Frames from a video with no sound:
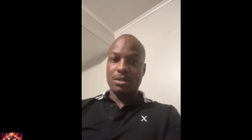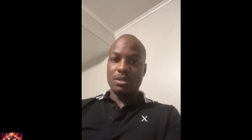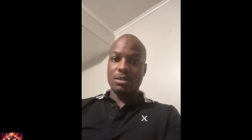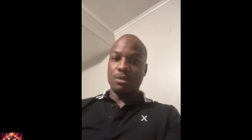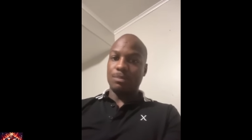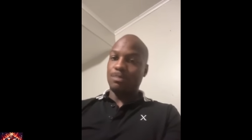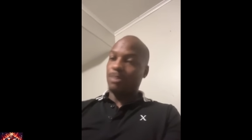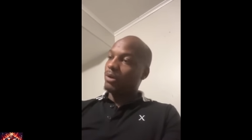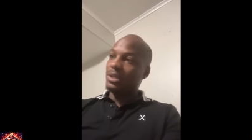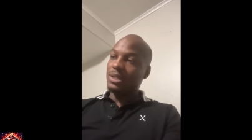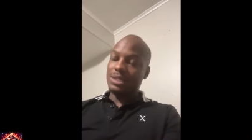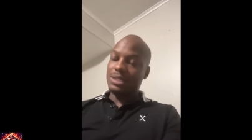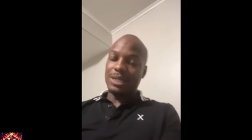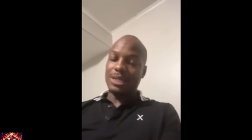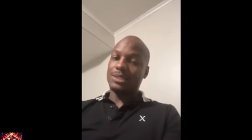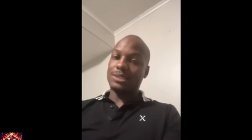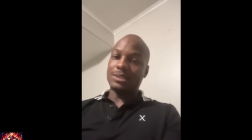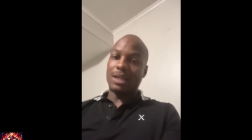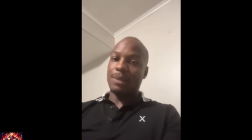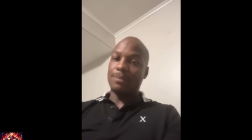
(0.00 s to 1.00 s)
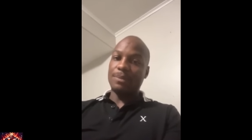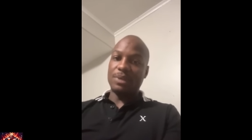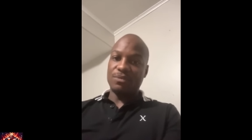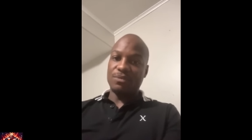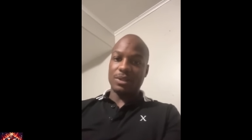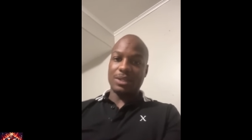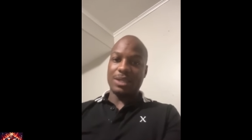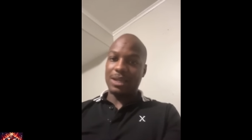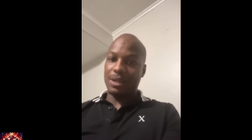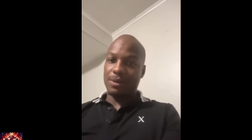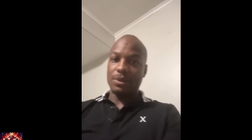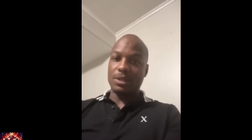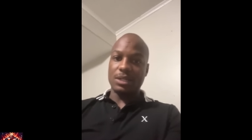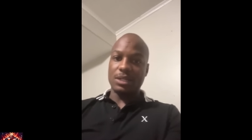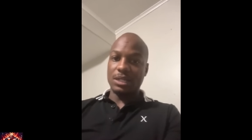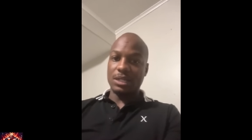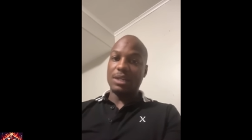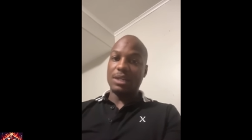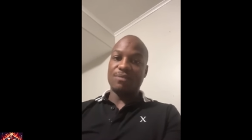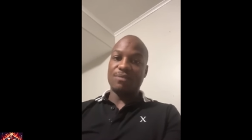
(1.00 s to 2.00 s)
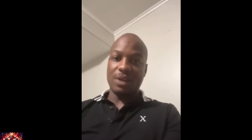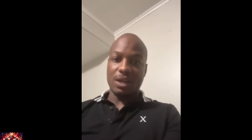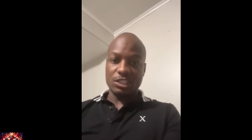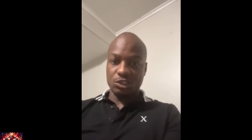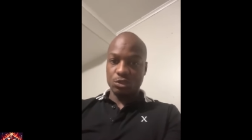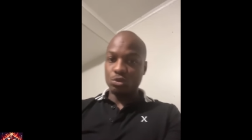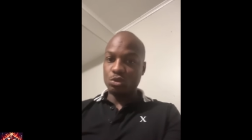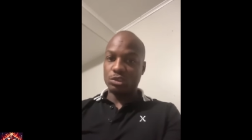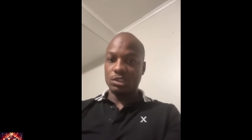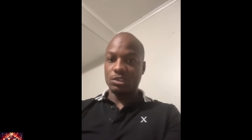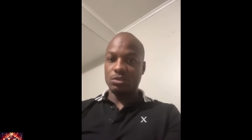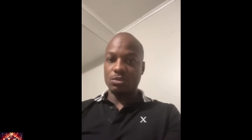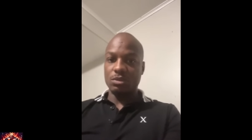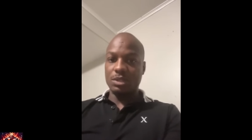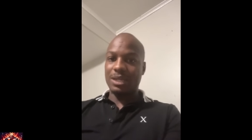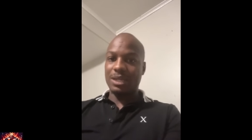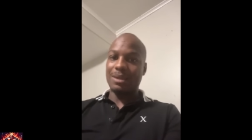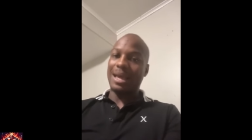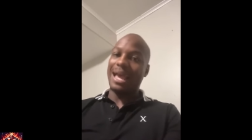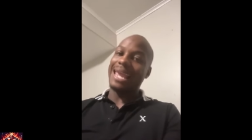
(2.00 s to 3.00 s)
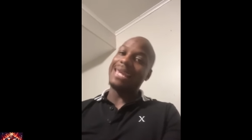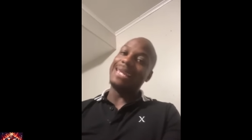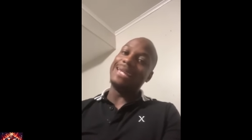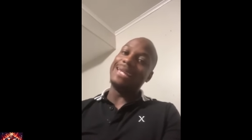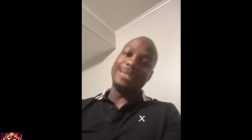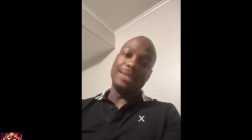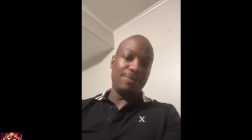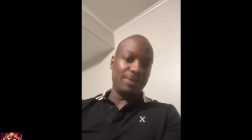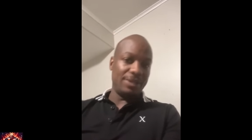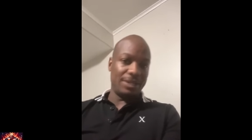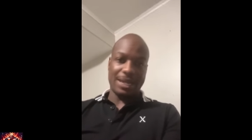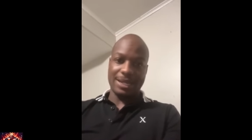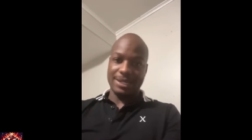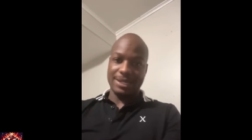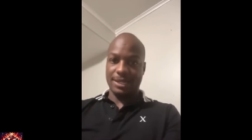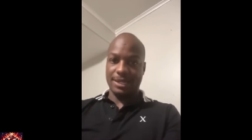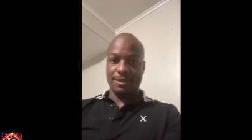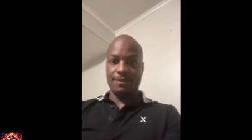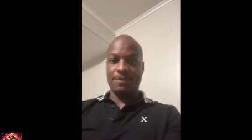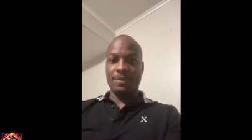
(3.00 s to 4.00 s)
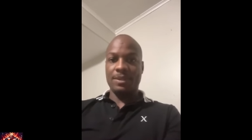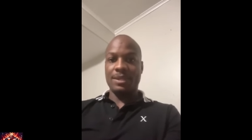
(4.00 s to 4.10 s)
The police can't stop me for carrying a gun if I choose to do that. I ain't living like that.